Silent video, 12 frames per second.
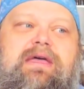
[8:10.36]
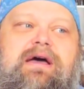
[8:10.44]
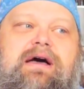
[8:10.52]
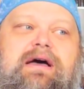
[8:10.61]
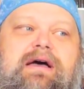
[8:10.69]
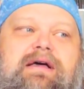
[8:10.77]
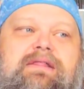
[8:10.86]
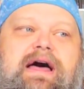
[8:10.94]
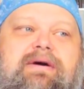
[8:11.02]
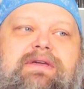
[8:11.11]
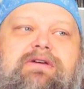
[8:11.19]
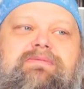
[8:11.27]

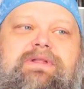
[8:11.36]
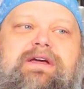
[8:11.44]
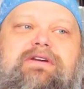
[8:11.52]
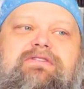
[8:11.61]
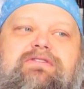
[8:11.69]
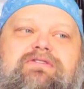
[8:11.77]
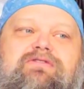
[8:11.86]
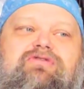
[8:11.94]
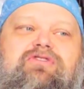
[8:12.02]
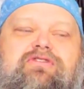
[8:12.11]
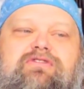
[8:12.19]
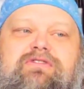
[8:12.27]
Allowing your players to
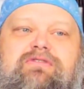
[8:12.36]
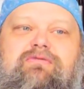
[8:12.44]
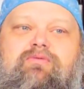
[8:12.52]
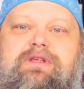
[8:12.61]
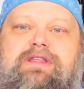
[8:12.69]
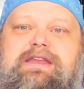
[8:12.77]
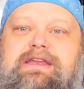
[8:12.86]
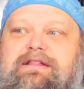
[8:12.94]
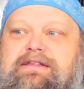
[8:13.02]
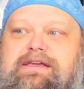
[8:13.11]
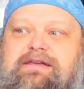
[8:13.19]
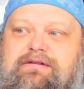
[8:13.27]
just
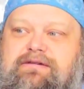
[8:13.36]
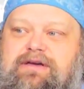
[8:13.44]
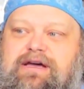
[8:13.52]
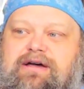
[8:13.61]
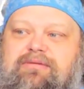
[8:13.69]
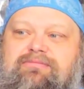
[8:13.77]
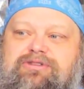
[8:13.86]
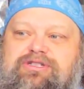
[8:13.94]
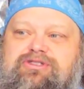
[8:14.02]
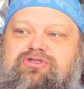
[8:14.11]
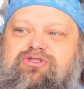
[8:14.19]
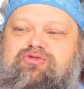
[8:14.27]
willy-nilly
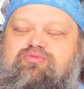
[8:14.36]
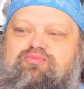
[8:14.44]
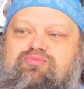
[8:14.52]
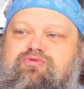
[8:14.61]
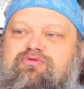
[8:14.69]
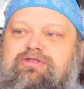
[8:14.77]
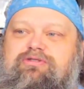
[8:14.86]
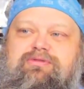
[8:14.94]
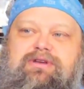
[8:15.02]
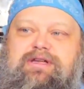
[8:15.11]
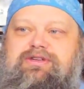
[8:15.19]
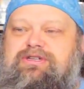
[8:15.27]
just move into
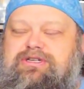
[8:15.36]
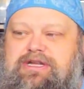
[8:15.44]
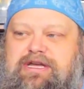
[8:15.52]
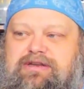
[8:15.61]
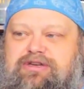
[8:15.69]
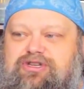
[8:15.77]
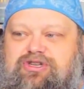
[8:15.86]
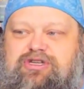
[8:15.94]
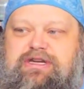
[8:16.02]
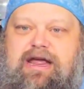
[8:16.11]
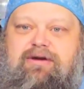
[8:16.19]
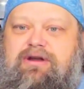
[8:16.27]
a dungeon and just
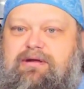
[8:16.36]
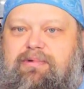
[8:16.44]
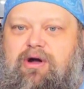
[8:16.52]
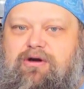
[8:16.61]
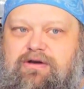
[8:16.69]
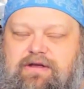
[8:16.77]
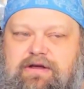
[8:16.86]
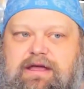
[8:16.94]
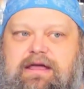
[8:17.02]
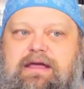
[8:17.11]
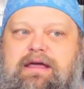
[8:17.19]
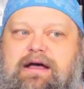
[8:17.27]
tear it apart
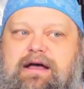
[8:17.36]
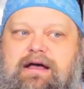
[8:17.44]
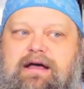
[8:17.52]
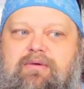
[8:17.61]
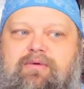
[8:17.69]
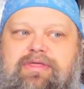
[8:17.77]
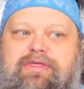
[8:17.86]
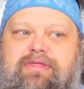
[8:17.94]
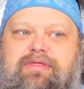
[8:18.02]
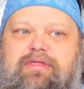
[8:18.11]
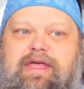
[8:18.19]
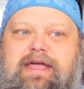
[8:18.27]
with
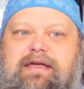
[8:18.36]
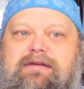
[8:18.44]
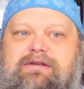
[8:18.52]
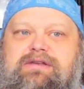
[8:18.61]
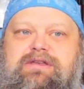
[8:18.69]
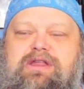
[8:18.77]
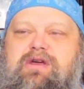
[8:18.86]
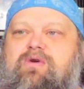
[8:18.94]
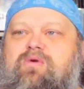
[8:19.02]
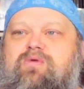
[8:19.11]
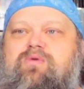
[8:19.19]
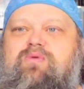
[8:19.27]
like
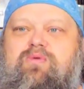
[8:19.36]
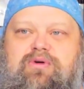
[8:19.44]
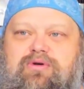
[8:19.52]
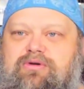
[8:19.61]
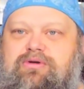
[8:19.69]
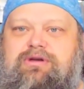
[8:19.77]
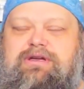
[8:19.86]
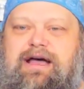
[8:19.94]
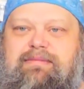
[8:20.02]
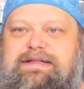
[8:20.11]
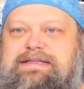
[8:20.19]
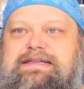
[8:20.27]
no
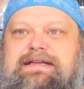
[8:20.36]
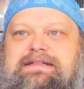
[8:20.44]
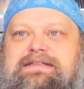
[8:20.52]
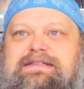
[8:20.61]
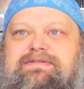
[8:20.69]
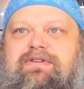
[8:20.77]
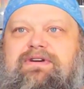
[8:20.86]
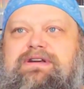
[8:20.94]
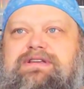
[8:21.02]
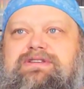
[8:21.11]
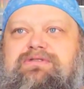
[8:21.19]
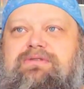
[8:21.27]
common sense as far
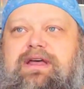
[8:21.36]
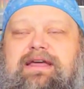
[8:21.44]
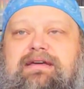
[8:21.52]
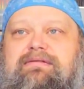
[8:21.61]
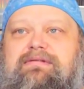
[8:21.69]
as to like